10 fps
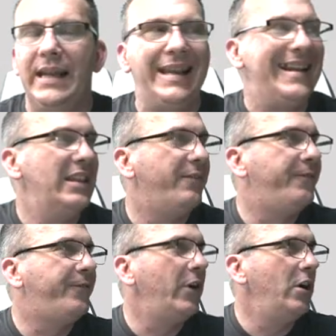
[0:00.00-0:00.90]
And the
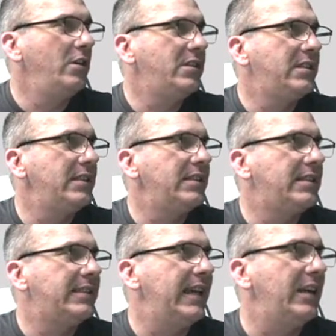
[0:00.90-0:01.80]
first
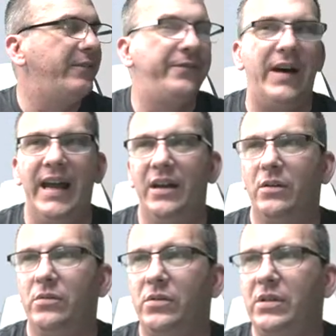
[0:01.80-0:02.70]
set of
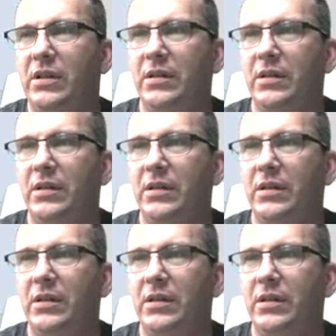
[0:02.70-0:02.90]
files,